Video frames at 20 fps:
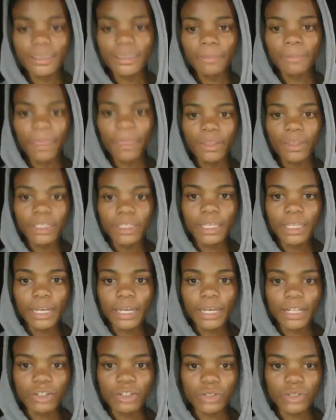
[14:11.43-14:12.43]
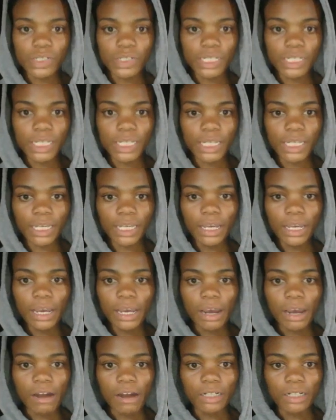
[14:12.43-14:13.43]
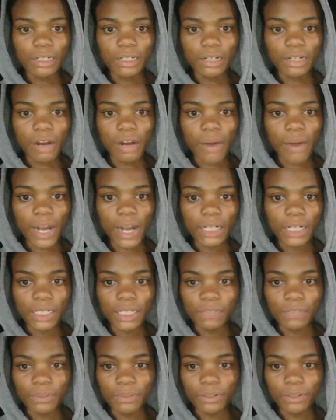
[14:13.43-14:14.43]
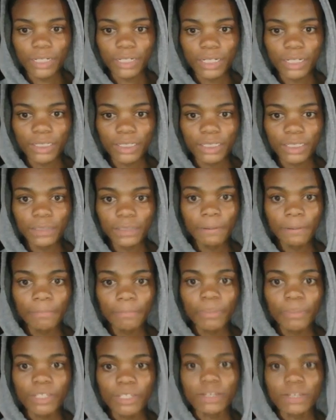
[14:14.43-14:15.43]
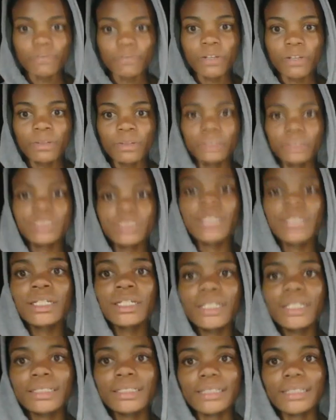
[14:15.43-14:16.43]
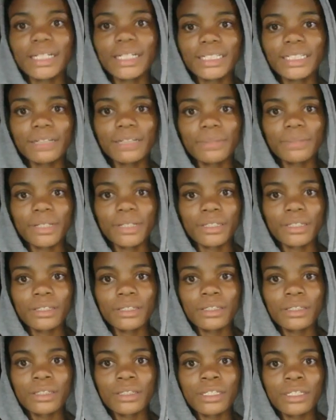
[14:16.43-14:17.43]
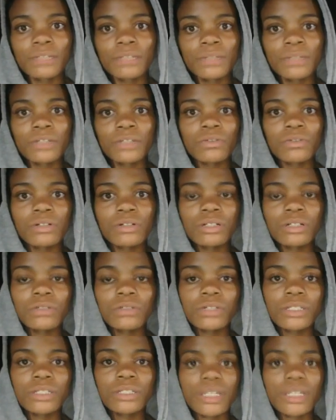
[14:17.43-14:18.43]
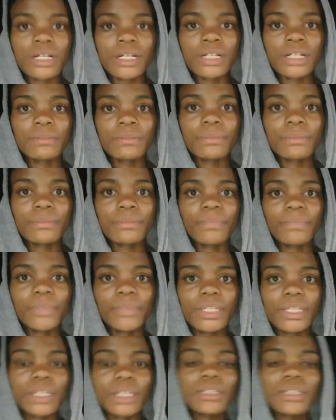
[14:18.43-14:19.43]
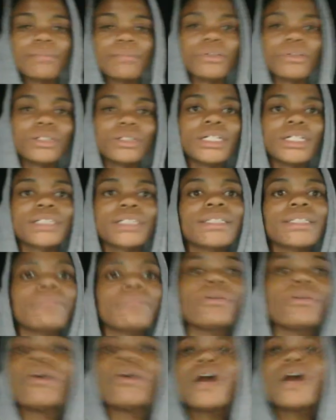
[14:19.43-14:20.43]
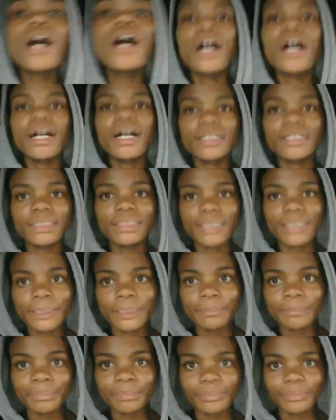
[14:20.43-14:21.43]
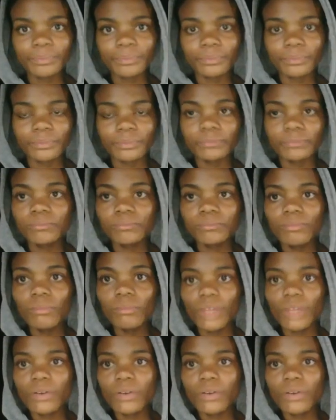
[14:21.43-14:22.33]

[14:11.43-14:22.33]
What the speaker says: here, as you see here, our added product is available in the database. This is the database called Quizera, and in the product table. And we